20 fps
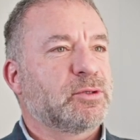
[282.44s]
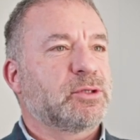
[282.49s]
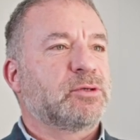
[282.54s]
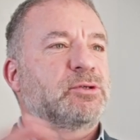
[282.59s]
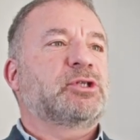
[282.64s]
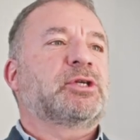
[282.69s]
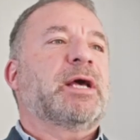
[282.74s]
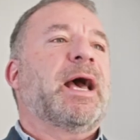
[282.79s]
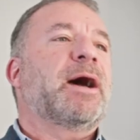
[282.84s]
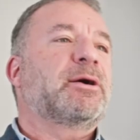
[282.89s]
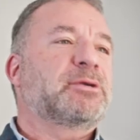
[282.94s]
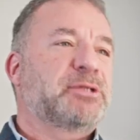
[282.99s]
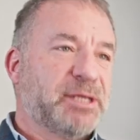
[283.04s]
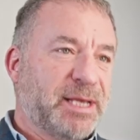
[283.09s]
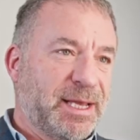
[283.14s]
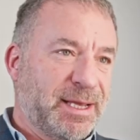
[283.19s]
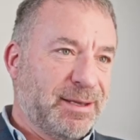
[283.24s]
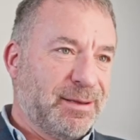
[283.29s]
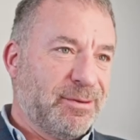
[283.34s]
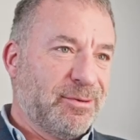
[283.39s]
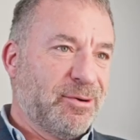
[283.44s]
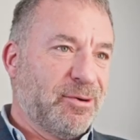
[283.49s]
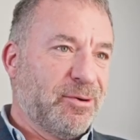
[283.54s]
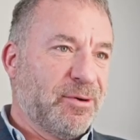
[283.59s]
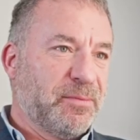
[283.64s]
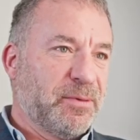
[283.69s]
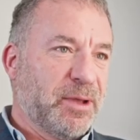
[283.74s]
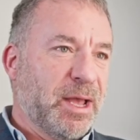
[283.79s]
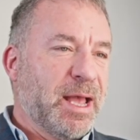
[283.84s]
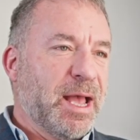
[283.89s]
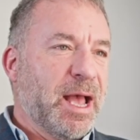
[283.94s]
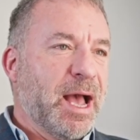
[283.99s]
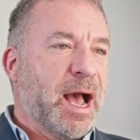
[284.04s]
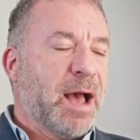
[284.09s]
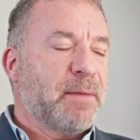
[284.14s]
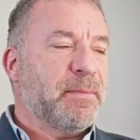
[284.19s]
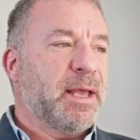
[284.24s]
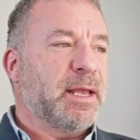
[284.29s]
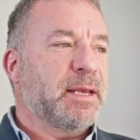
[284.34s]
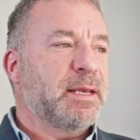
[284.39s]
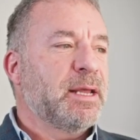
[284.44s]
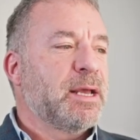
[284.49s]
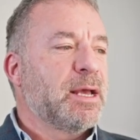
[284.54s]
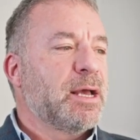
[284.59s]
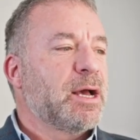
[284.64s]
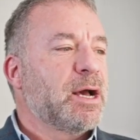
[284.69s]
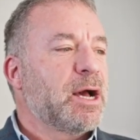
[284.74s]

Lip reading: shouting or I mean,